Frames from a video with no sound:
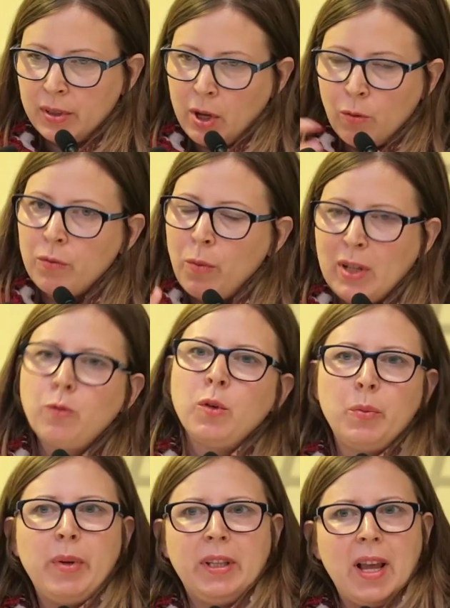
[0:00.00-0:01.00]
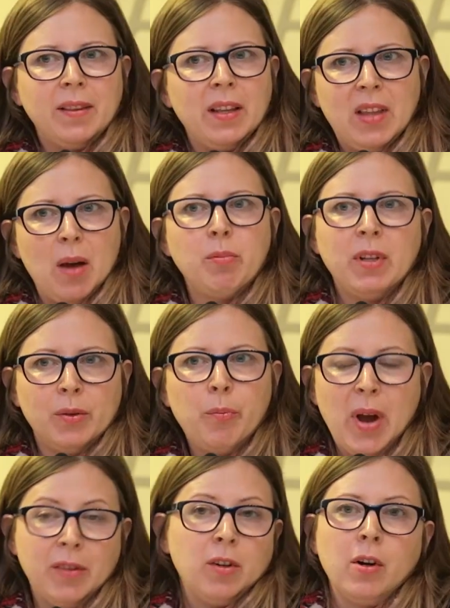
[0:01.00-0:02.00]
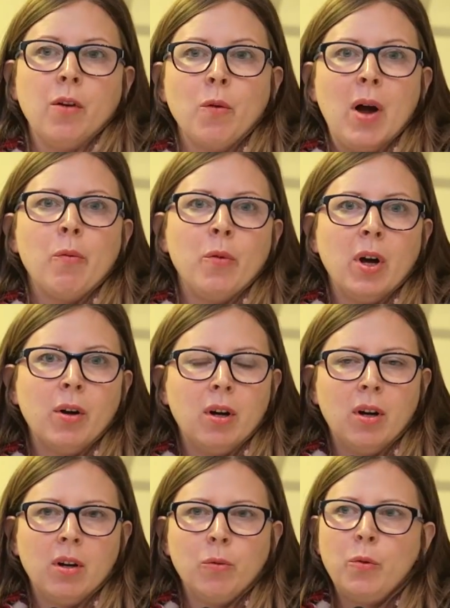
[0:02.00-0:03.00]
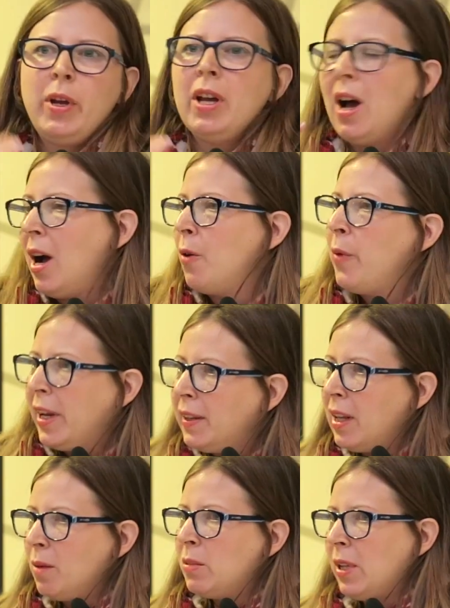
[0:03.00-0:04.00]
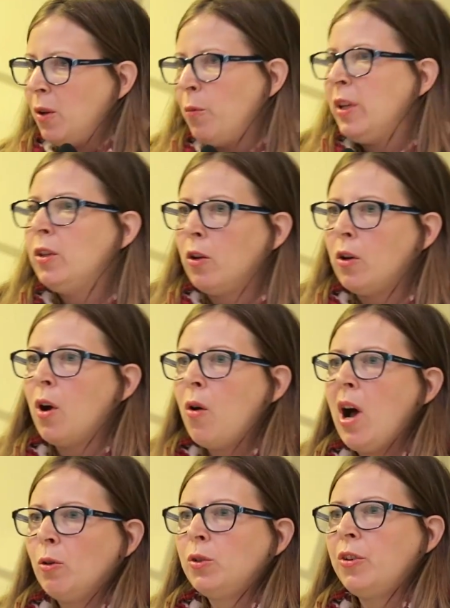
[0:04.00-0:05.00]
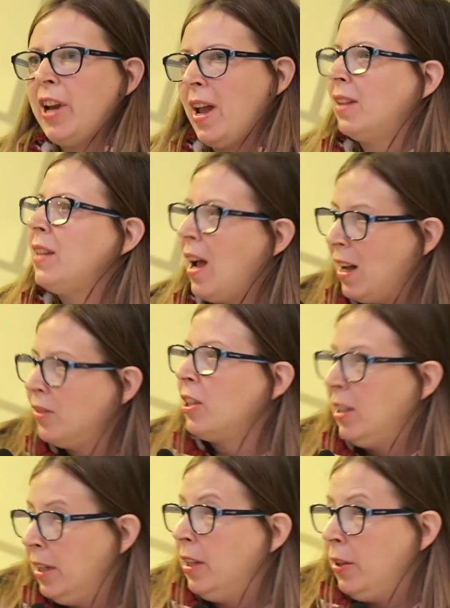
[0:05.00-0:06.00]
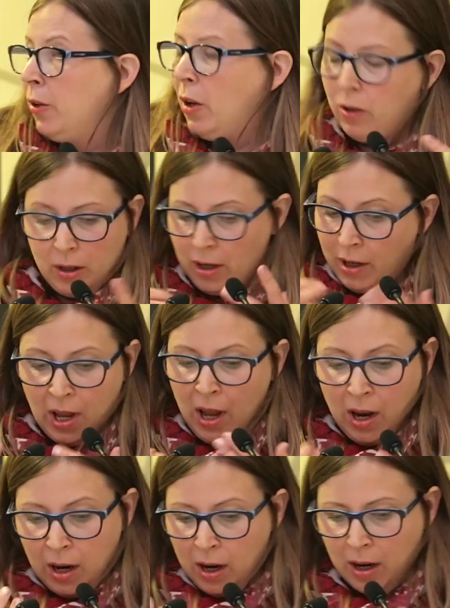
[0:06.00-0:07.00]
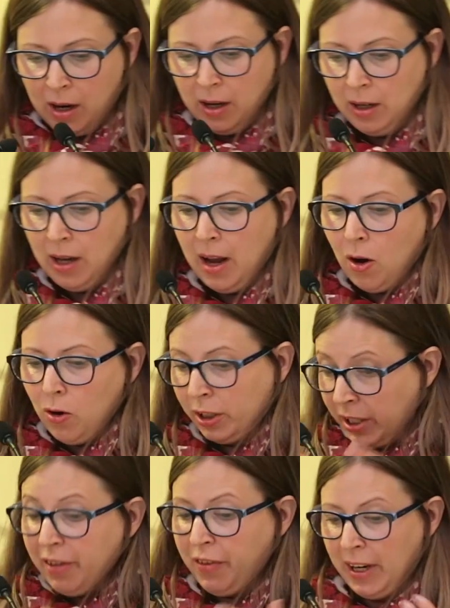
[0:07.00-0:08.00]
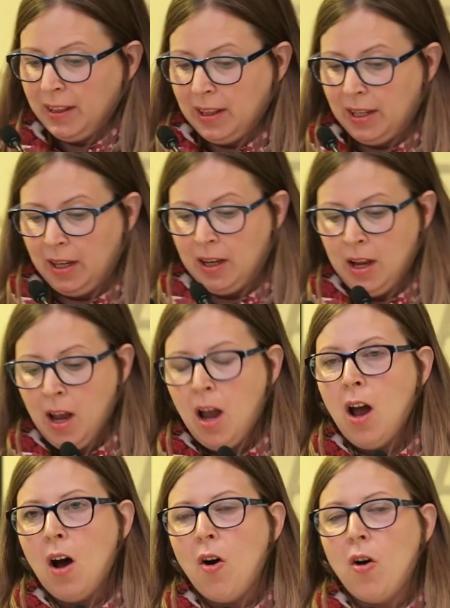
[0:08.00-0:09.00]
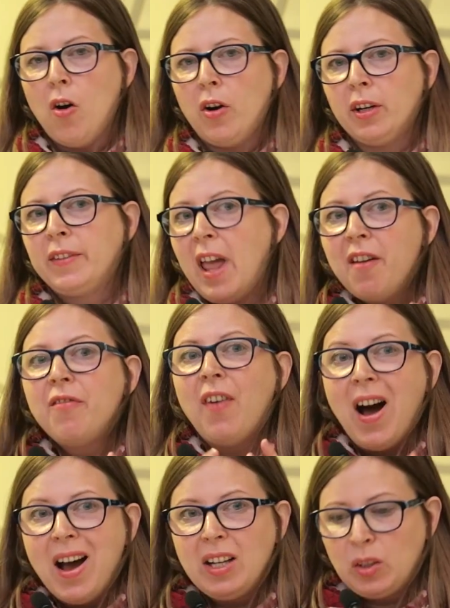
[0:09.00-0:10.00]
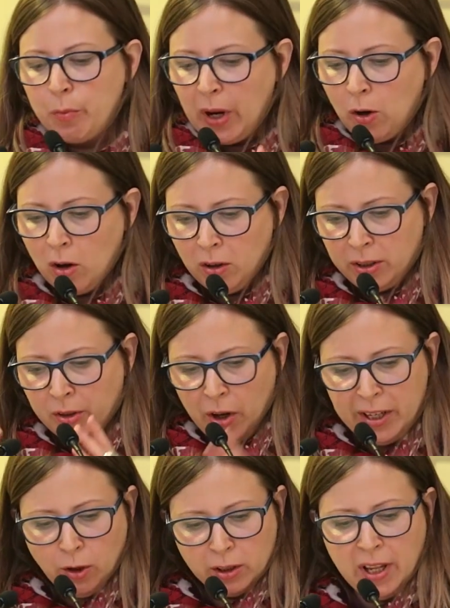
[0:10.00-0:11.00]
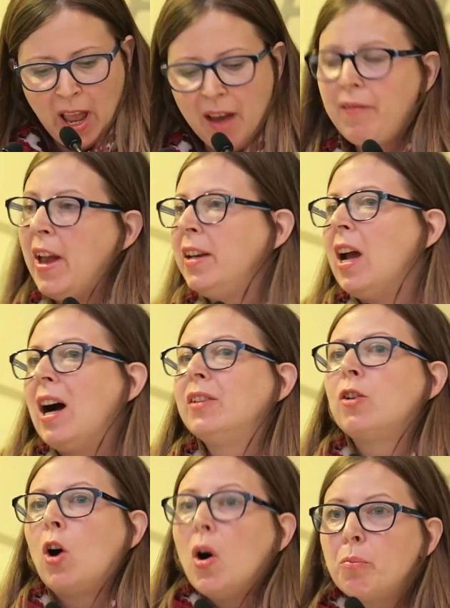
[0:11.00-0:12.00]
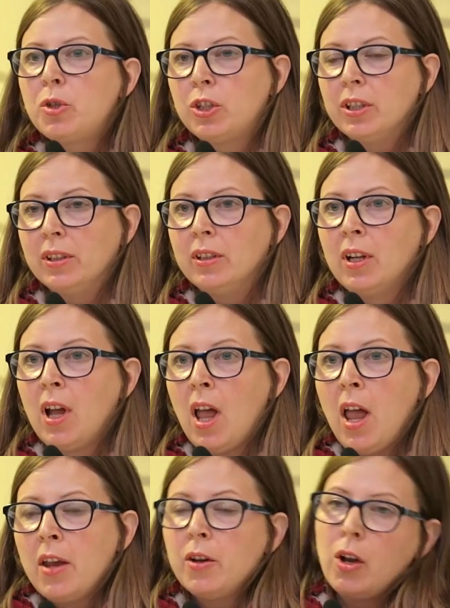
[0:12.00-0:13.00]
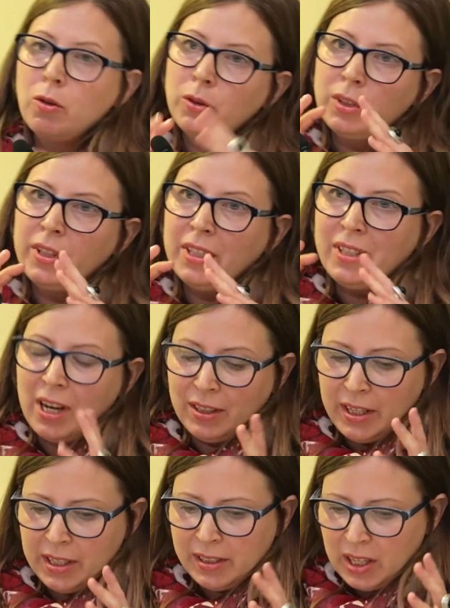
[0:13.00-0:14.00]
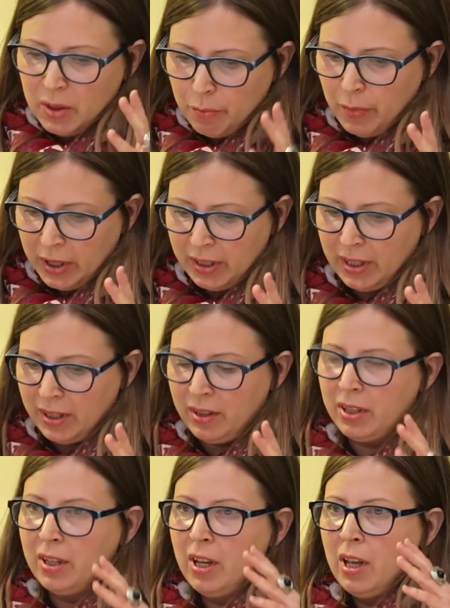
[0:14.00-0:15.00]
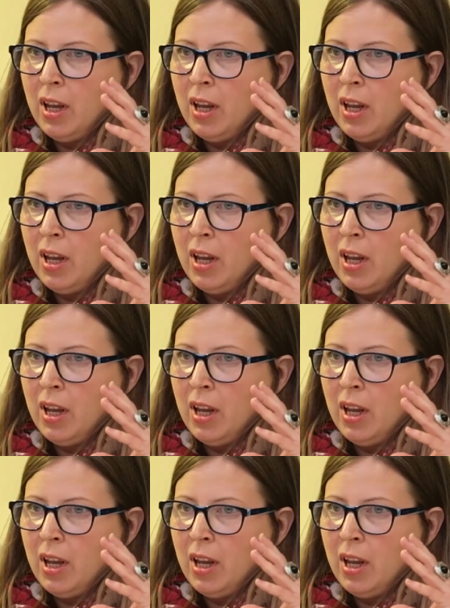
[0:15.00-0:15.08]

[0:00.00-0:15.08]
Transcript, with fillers: So what would be that adapted pattern? We are victims and we don't know how to react otherly, you know, or differently. Or they fight because they don't have any other option. You know, these are imprinted